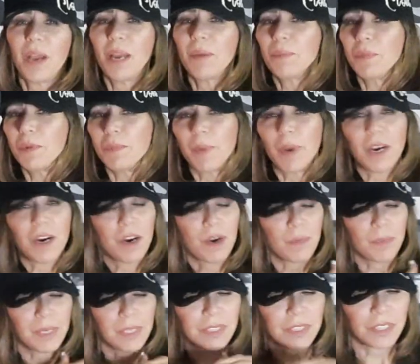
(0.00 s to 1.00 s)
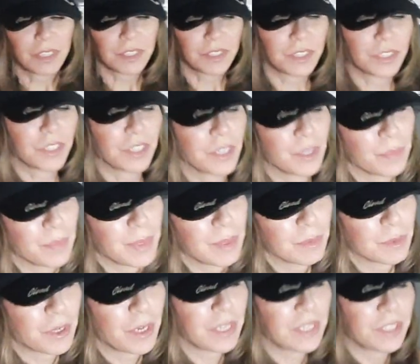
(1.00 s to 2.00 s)
I move my arm and it starts to hurt, but I'm
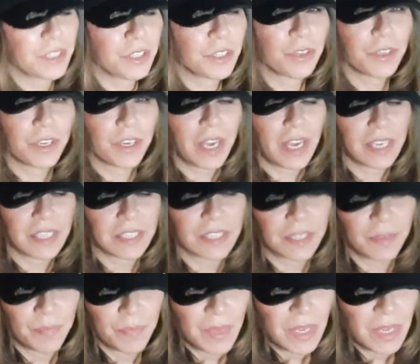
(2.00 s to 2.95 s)
trying to show you guys.